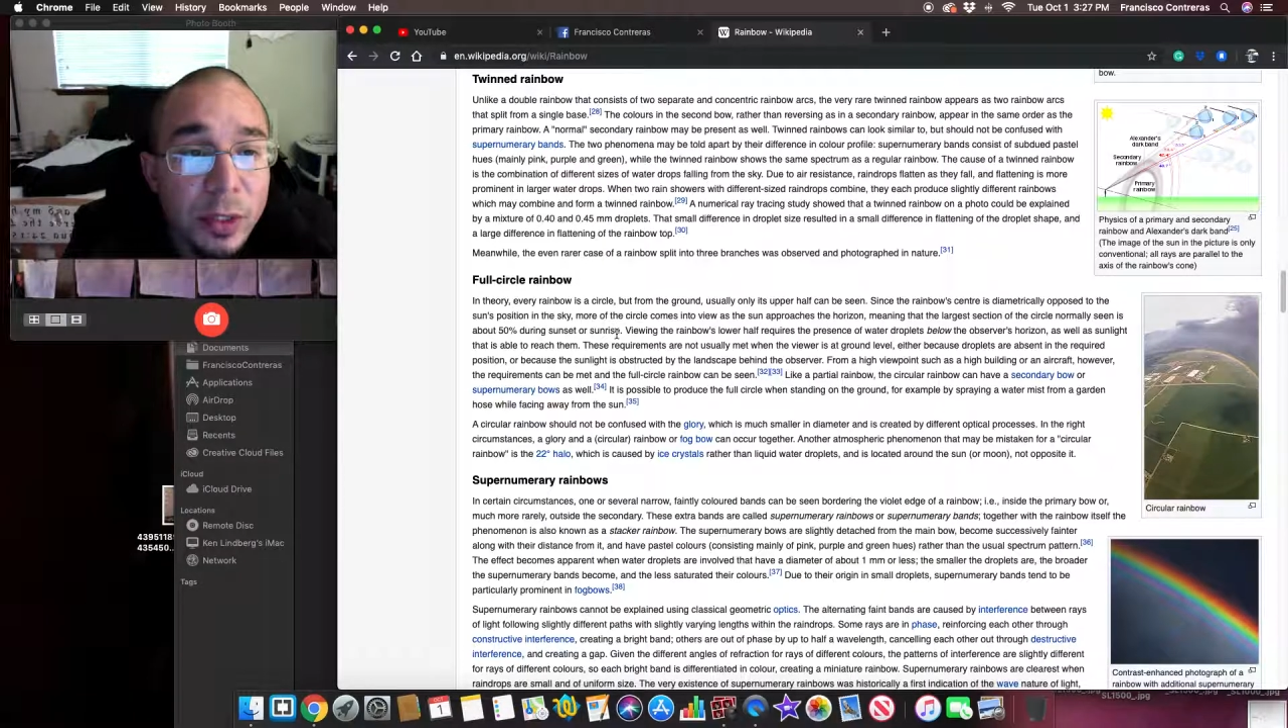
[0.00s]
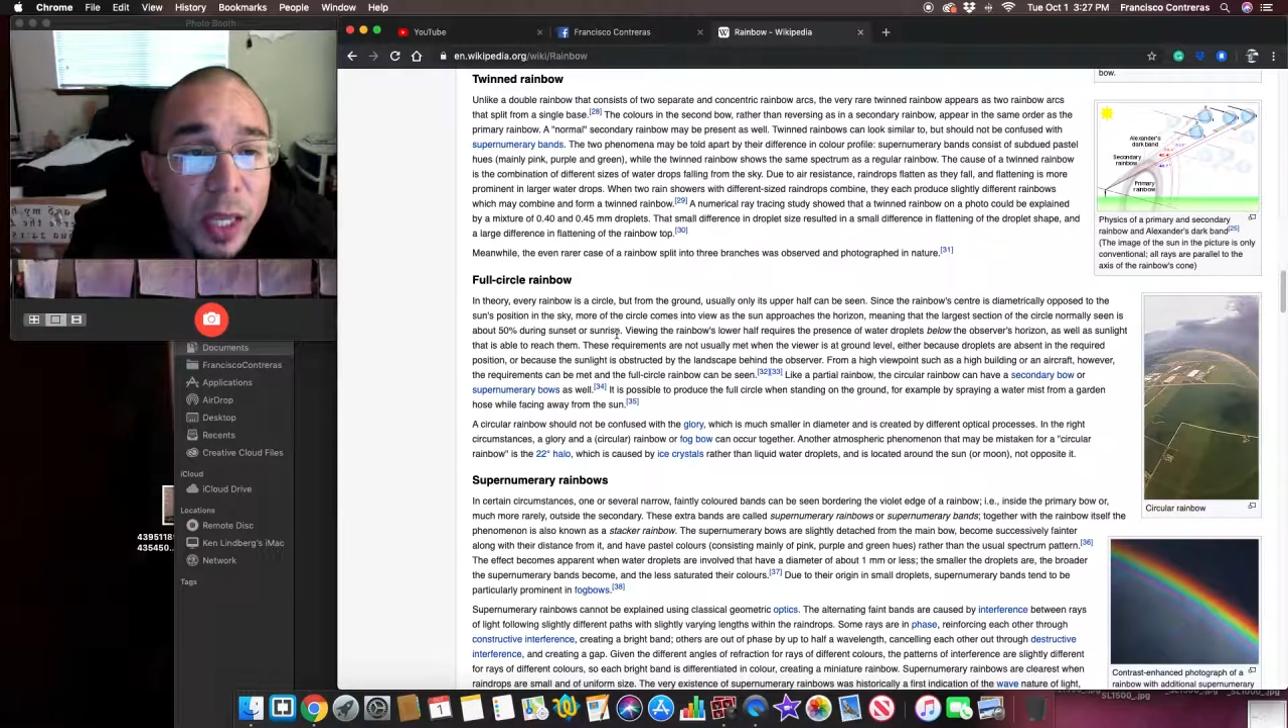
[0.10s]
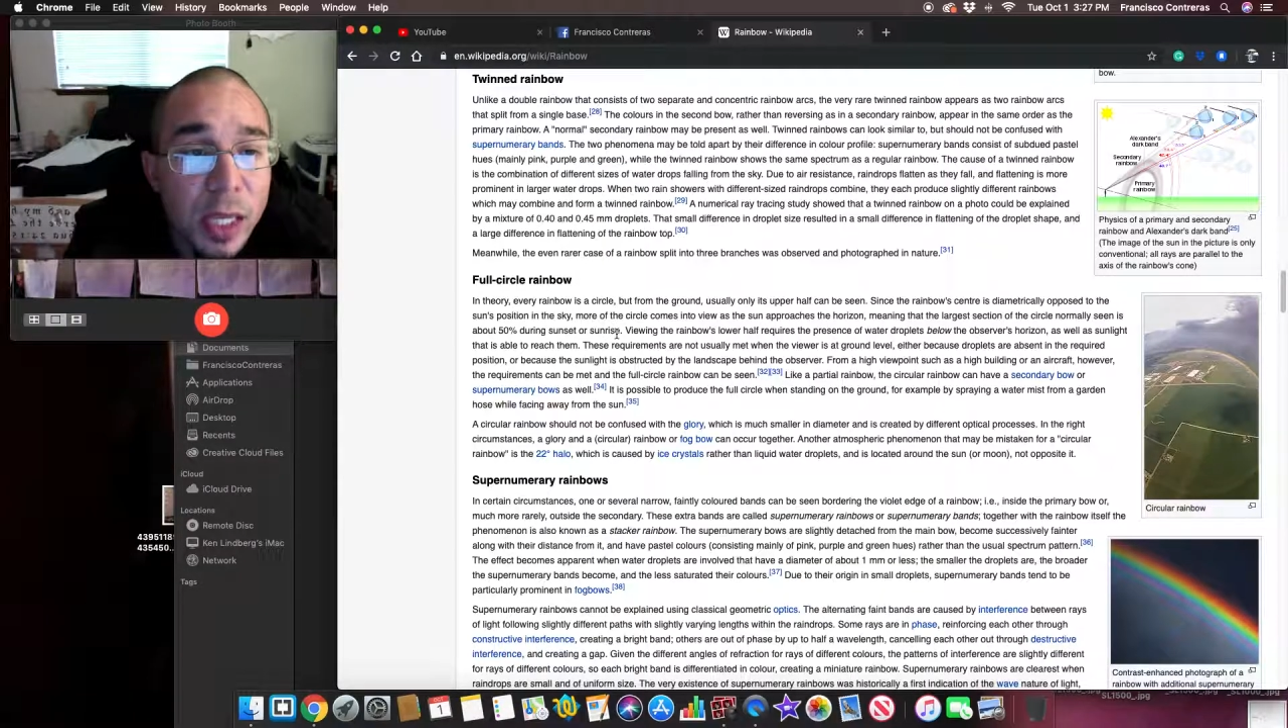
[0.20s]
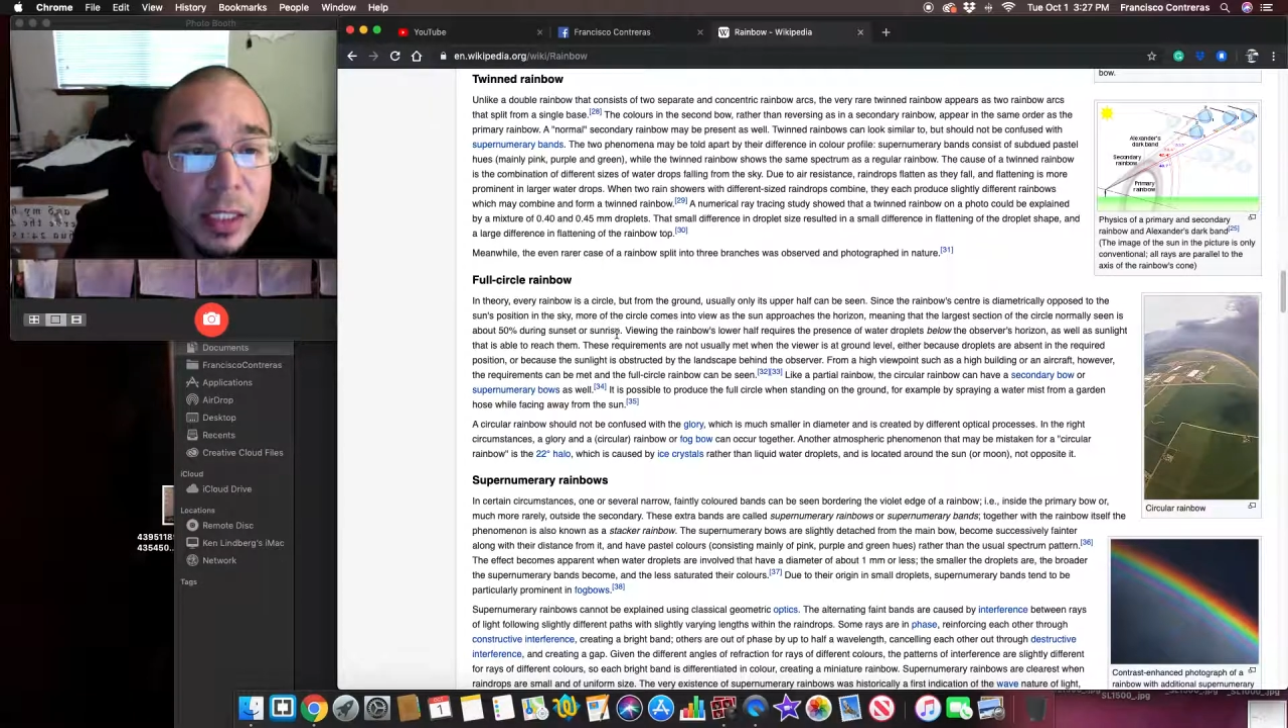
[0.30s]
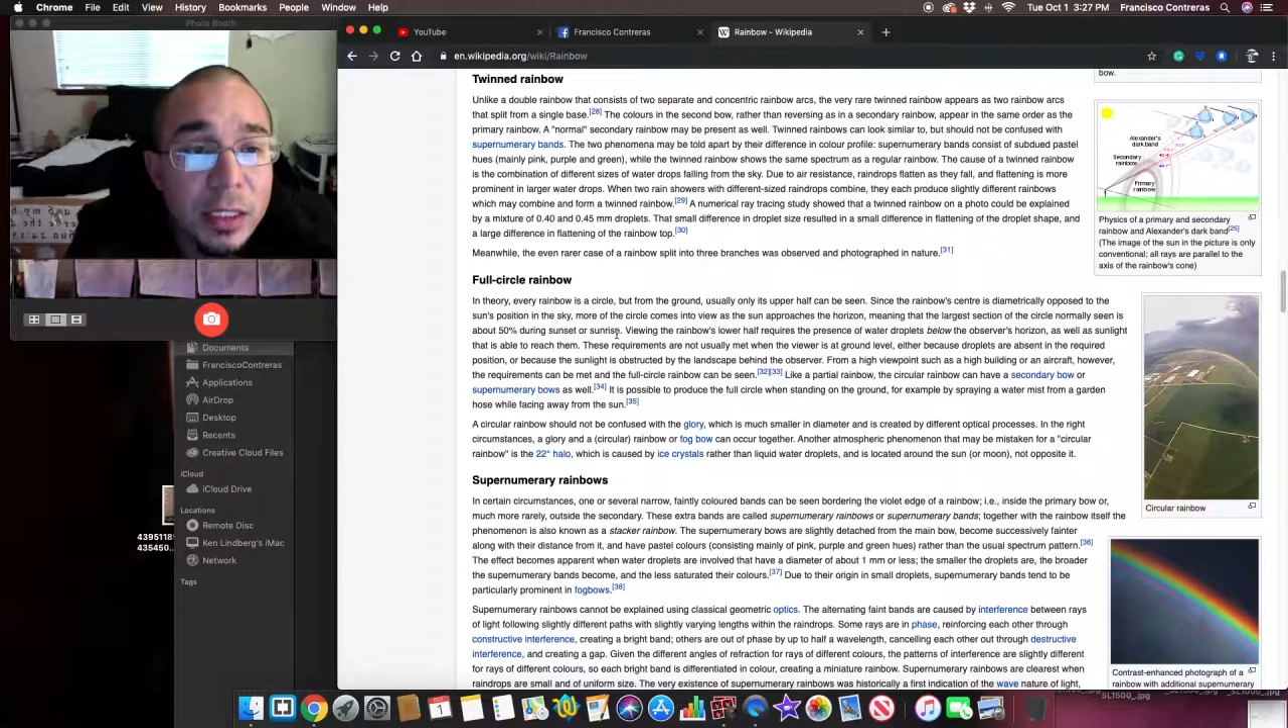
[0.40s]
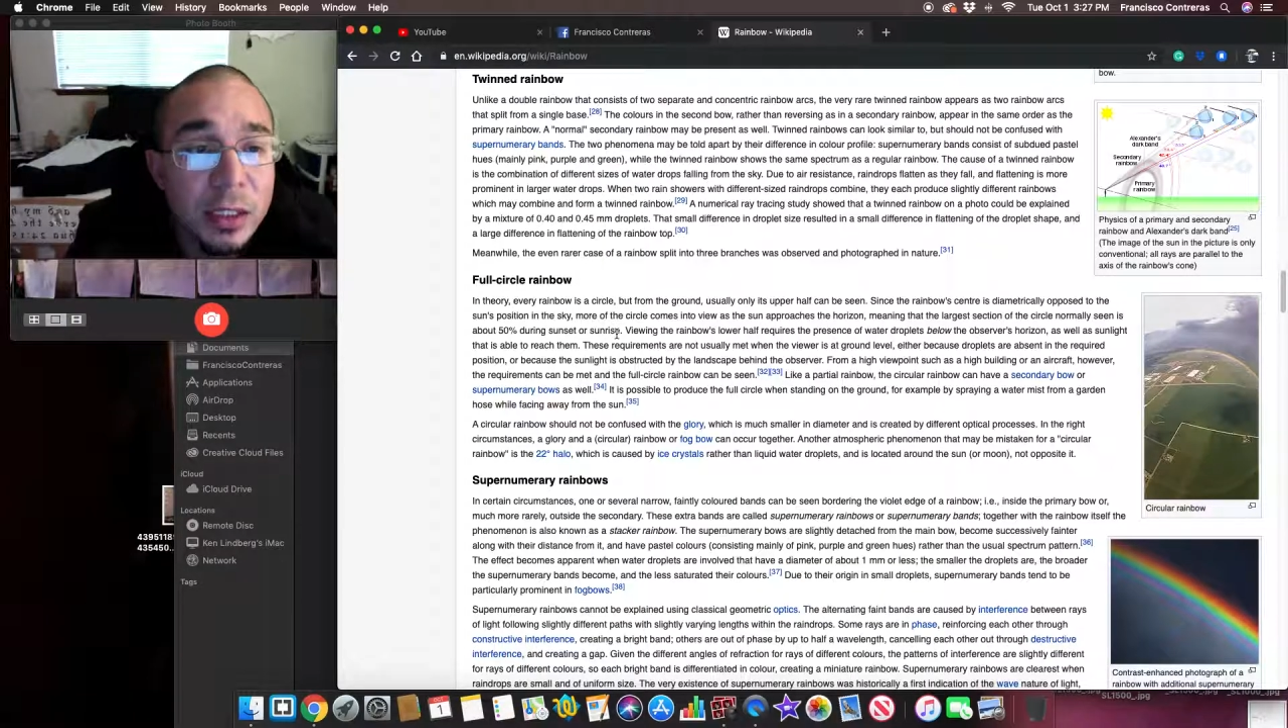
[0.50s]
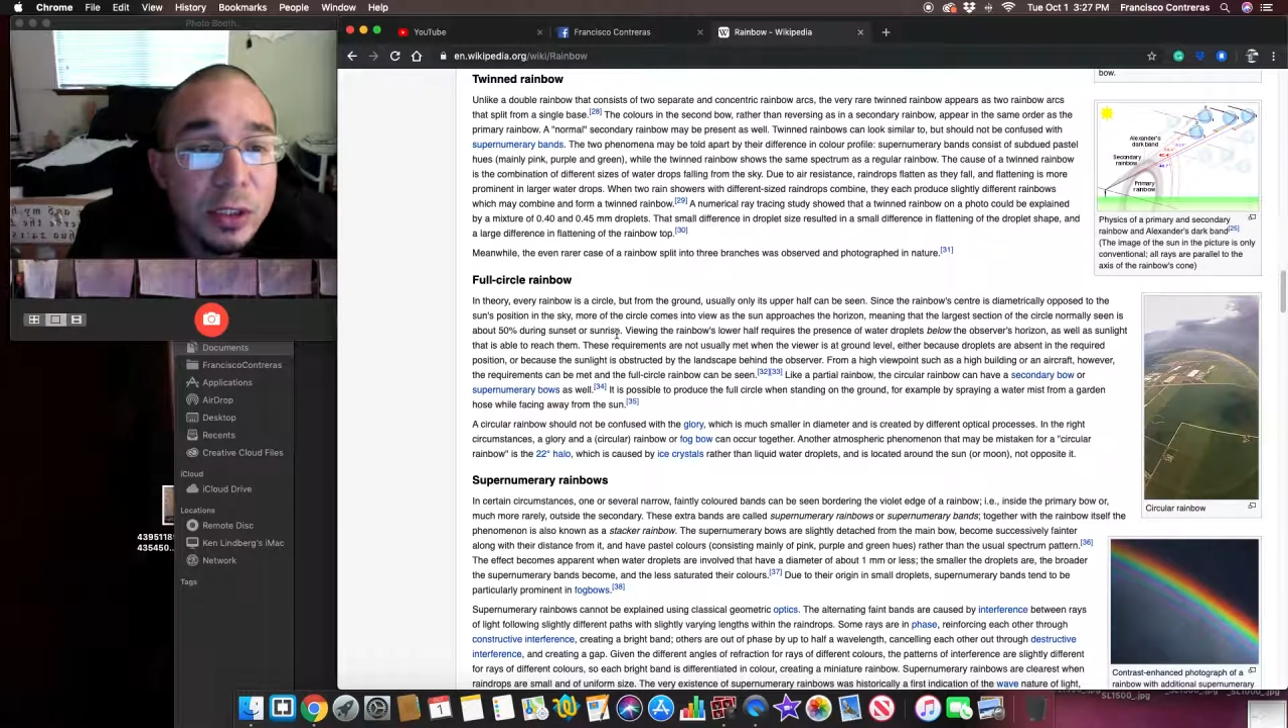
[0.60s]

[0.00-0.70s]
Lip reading: as